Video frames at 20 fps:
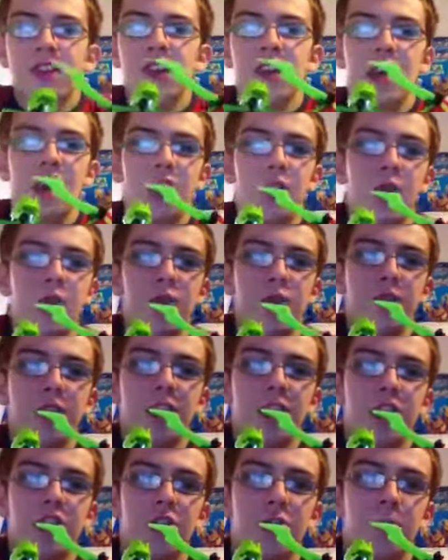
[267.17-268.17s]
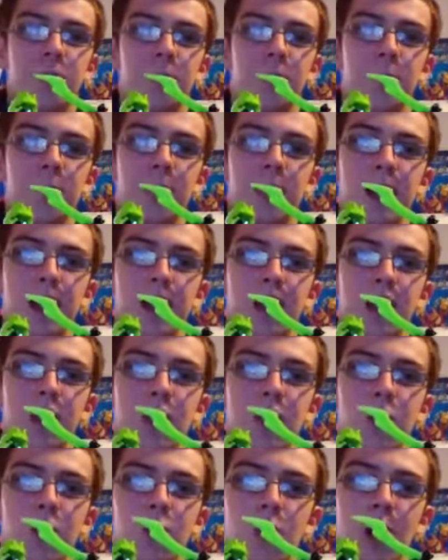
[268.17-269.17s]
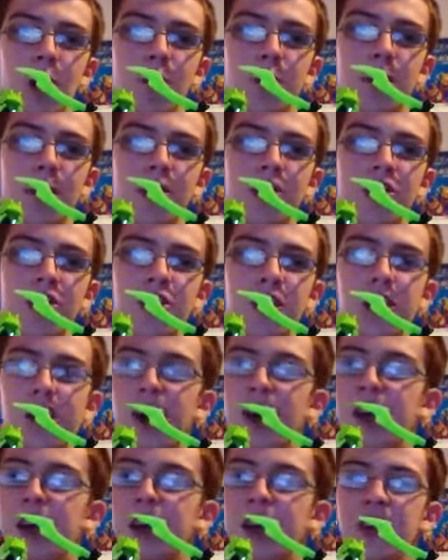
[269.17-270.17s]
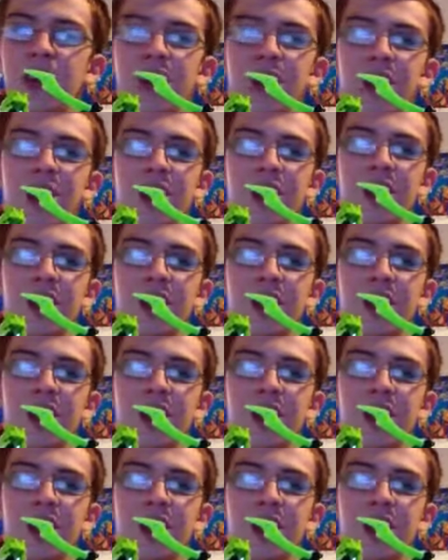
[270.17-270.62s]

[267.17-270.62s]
Now, his main weapons are his